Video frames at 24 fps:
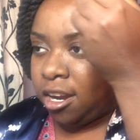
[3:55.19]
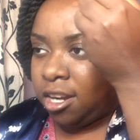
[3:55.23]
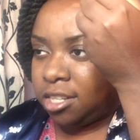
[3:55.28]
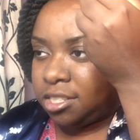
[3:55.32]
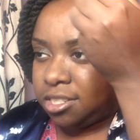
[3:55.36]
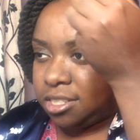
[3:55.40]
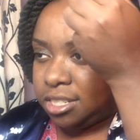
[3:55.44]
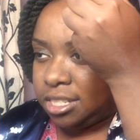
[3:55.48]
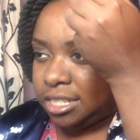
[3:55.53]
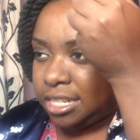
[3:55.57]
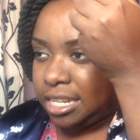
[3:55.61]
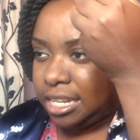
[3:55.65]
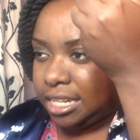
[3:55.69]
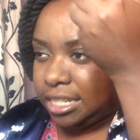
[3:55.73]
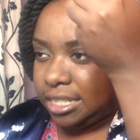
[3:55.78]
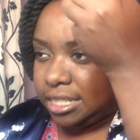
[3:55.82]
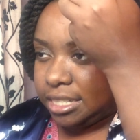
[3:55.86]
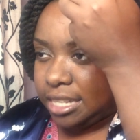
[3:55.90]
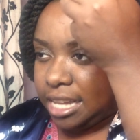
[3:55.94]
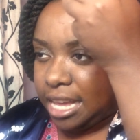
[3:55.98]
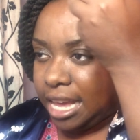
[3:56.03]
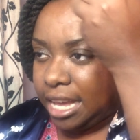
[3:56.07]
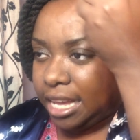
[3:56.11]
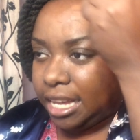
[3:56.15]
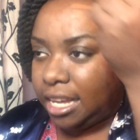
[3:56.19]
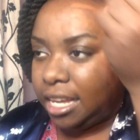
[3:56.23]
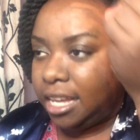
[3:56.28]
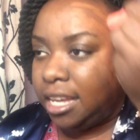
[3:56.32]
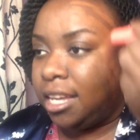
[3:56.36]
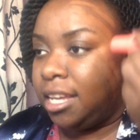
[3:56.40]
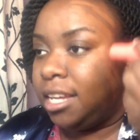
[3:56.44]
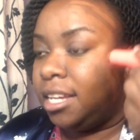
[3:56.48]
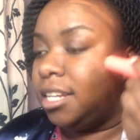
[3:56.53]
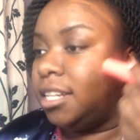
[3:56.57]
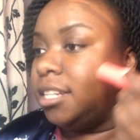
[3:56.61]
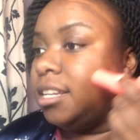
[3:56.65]
also says that
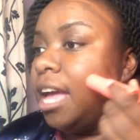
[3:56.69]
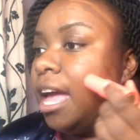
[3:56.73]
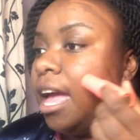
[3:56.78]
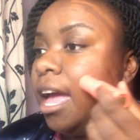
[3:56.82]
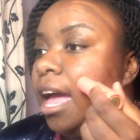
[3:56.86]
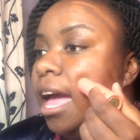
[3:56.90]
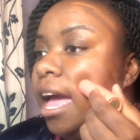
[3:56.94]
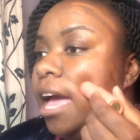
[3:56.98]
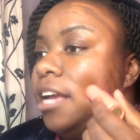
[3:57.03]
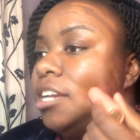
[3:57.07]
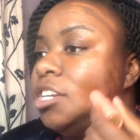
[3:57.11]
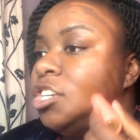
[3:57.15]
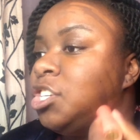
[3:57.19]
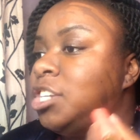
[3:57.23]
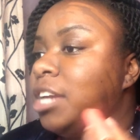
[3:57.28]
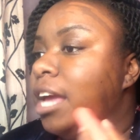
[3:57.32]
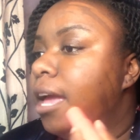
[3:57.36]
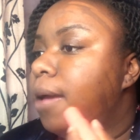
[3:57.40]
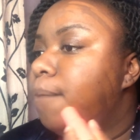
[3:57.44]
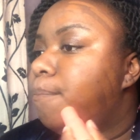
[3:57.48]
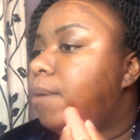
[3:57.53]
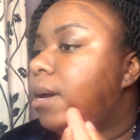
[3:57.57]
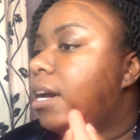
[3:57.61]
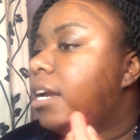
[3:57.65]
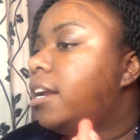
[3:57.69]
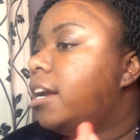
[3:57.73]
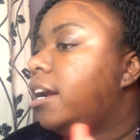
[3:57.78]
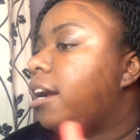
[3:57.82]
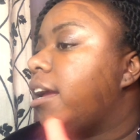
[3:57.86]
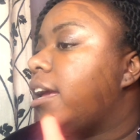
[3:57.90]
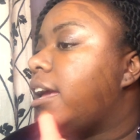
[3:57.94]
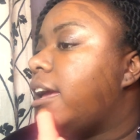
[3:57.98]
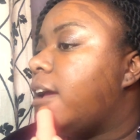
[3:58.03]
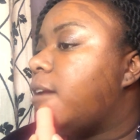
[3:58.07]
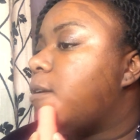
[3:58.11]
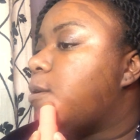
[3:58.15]
it has shea butter
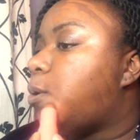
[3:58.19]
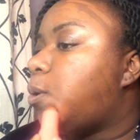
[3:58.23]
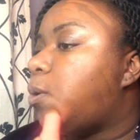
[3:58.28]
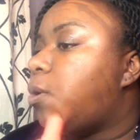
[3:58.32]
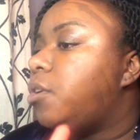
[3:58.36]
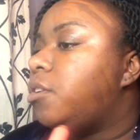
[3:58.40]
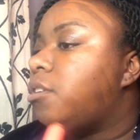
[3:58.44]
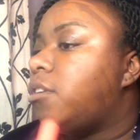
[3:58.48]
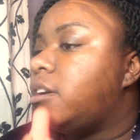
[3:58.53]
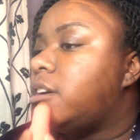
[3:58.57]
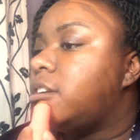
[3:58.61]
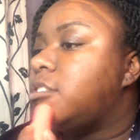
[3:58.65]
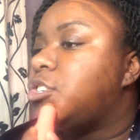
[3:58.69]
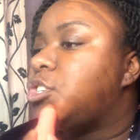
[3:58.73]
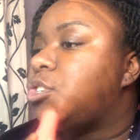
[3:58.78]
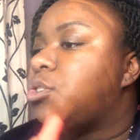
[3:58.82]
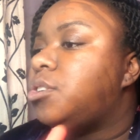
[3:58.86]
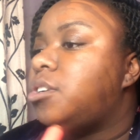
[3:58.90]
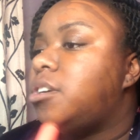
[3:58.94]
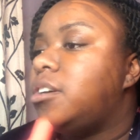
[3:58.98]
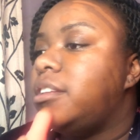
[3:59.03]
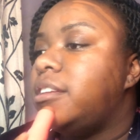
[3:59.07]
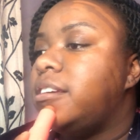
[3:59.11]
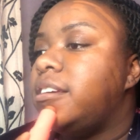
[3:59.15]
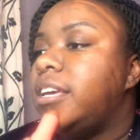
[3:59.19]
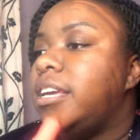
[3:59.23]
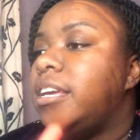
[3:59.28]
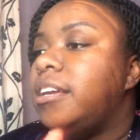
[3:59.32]
and oil-controlling